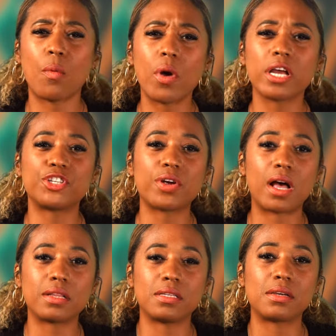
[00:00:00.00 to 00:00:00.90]
want
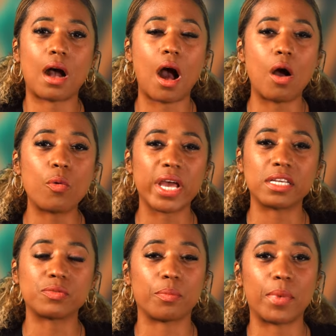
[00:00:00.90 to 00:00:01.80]
Charli to
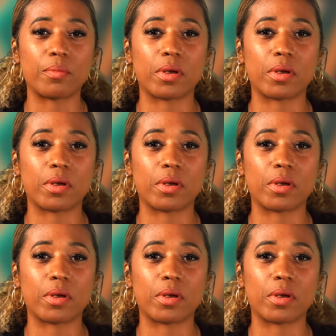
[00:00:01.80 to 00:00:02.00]
always remember